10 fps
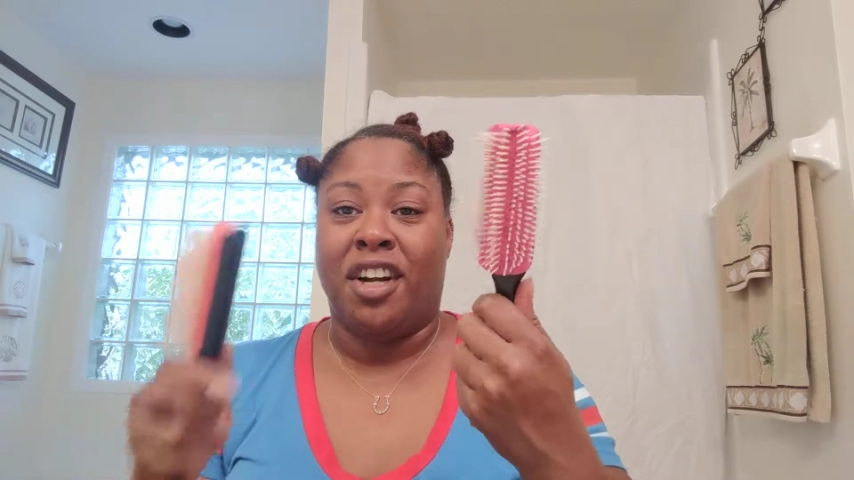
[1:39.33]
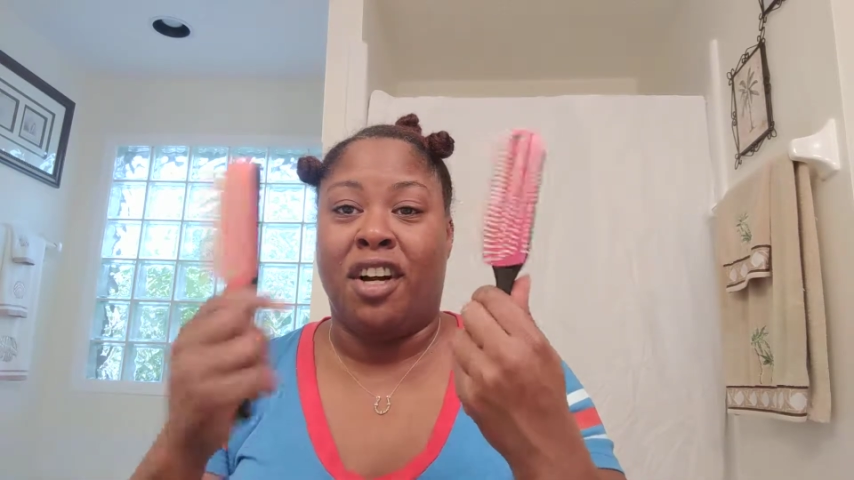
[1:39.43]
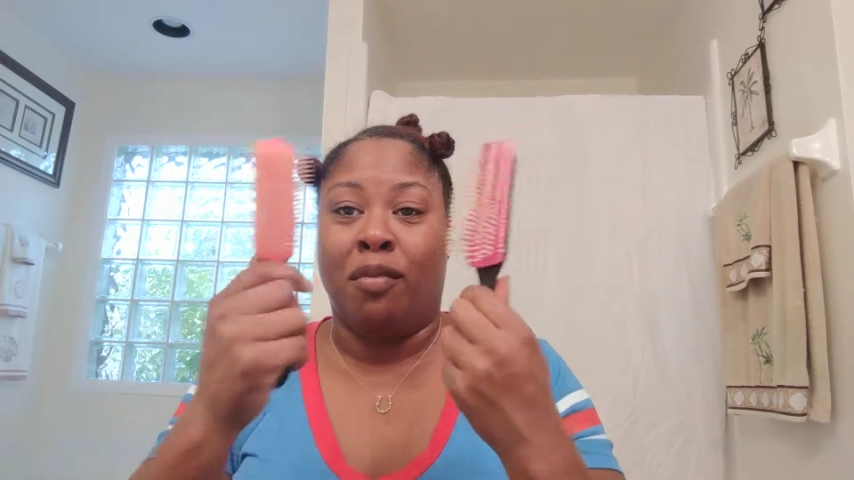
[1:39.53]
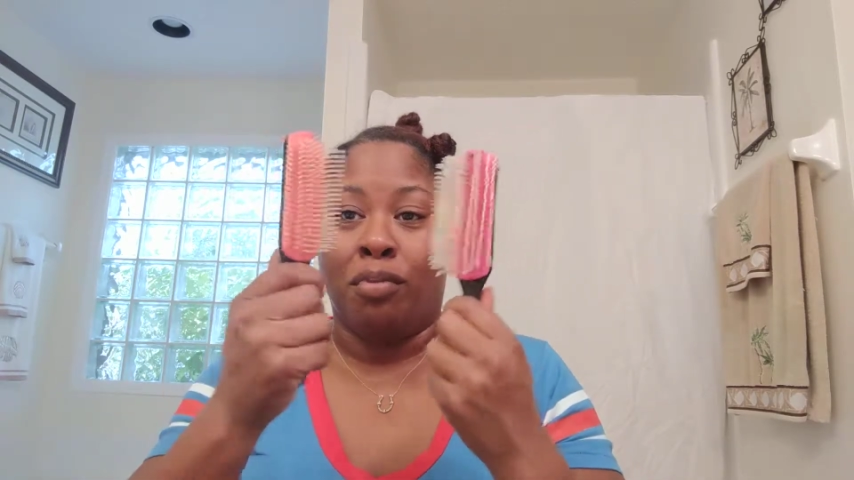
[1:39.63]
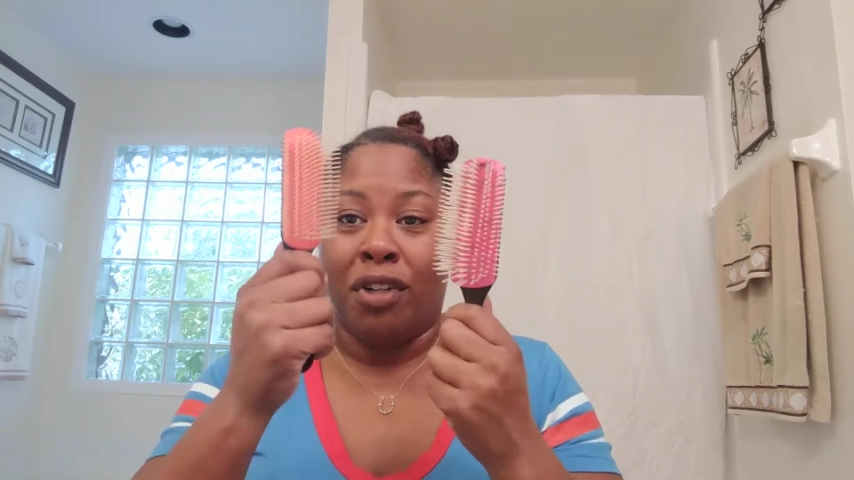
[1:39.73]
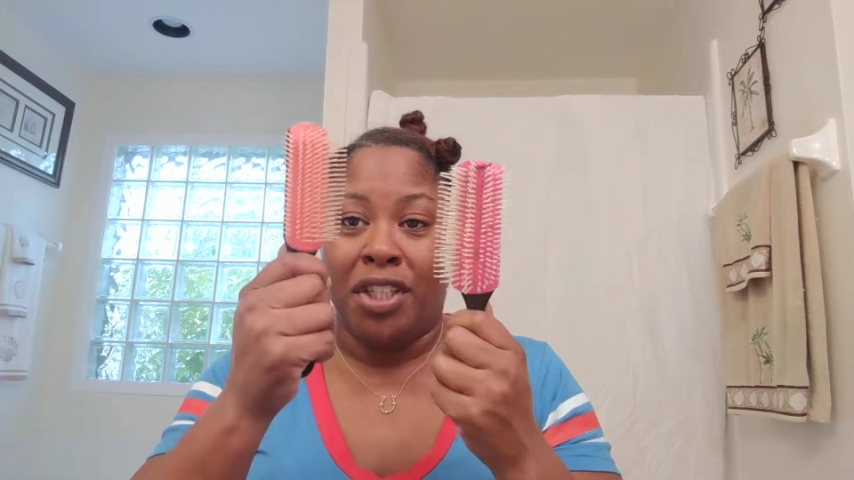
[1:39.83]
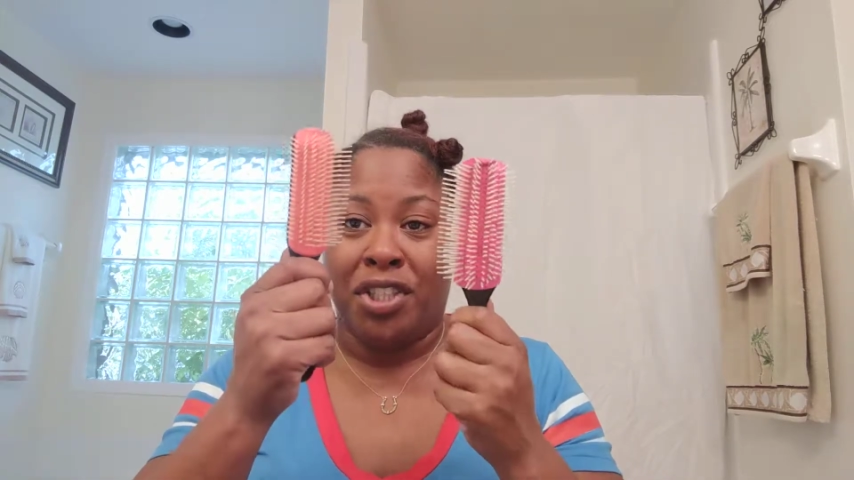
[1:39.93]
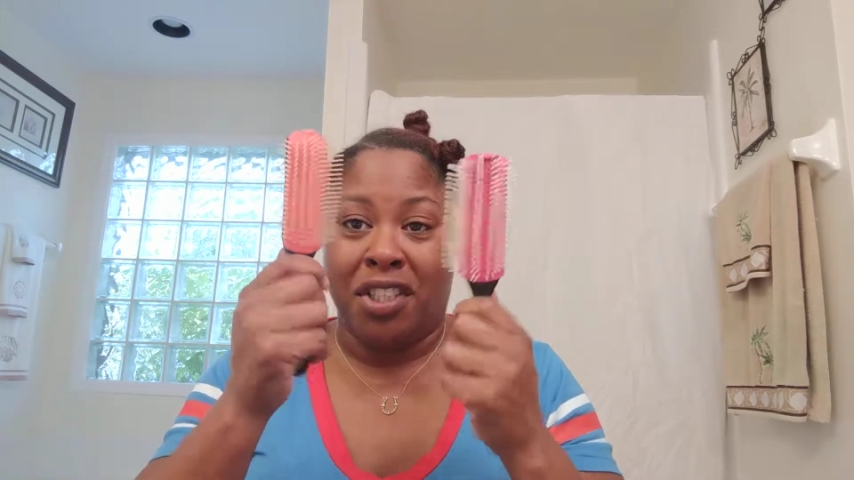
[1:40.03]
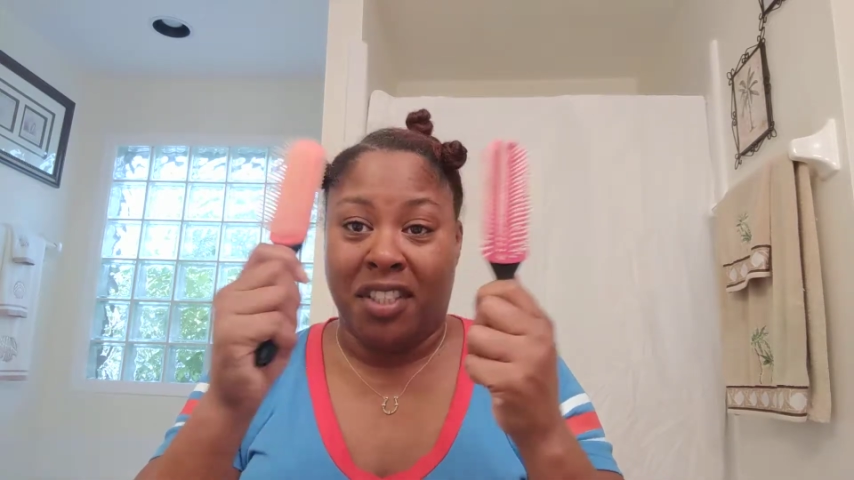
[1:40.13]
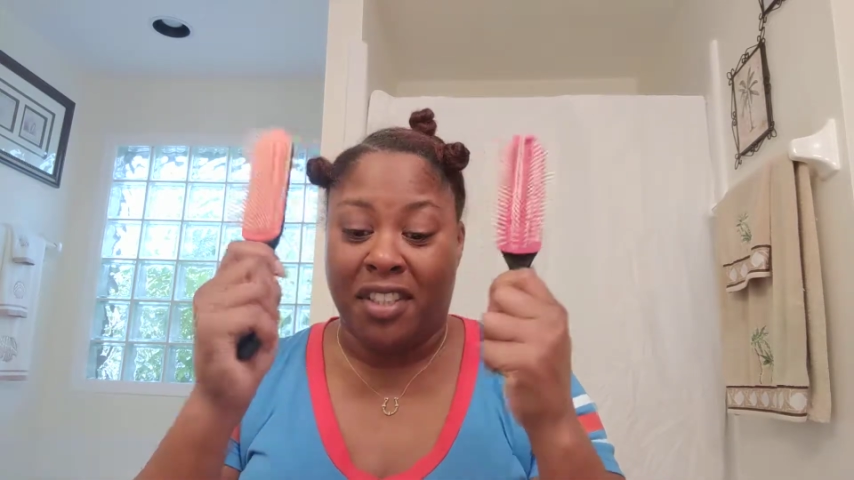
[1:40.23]
on
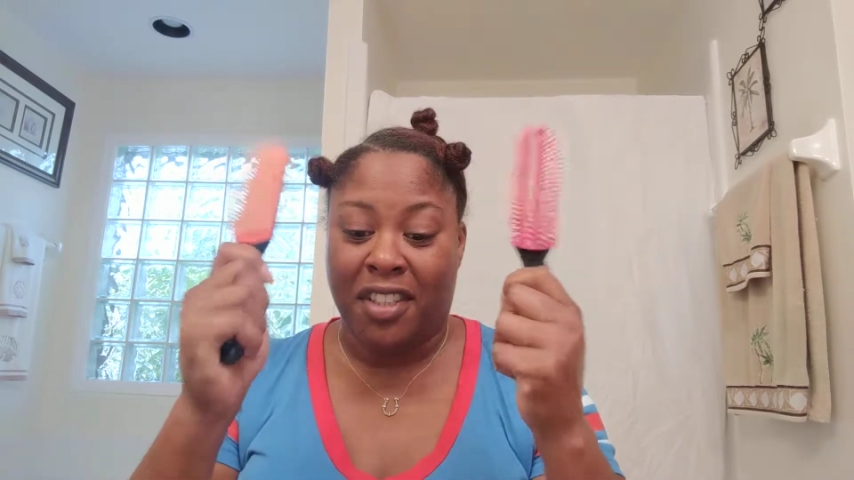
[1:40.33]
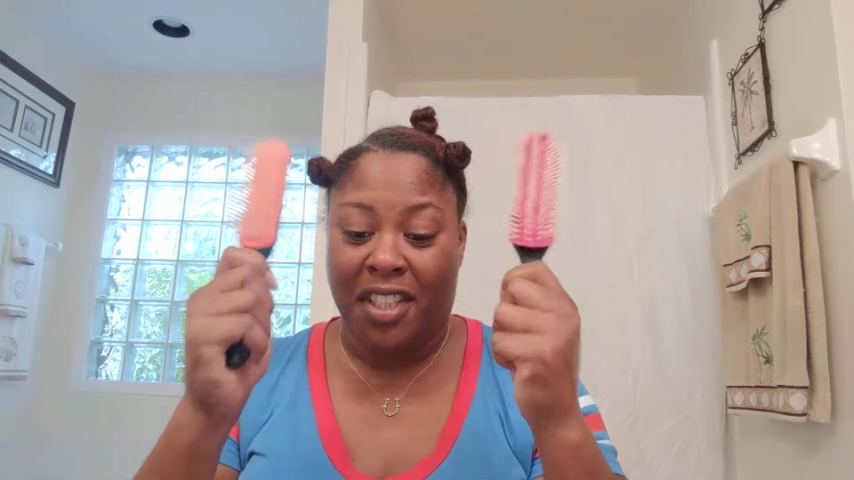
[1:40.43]
brushes,